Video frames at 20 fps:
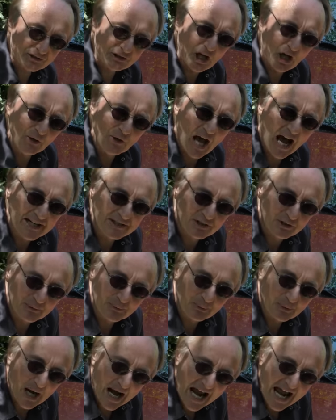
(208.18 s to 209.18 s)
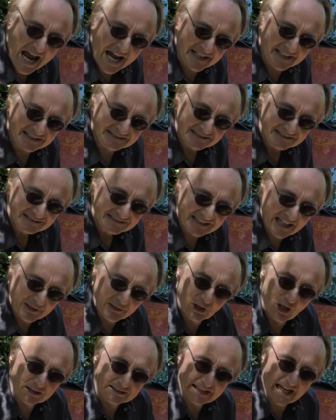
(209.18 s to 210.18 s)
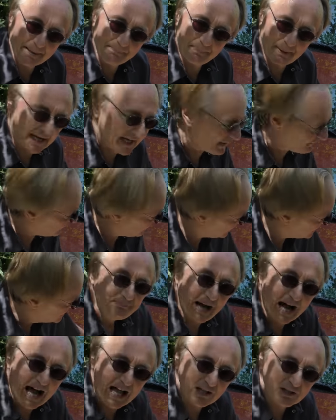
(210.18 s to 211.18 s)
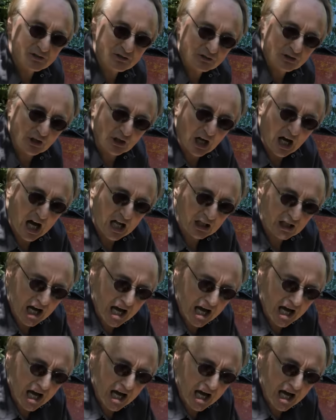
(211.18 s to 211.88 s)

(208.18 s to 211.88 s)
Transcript: still nice and red. Doesn't look that bad if you polished it all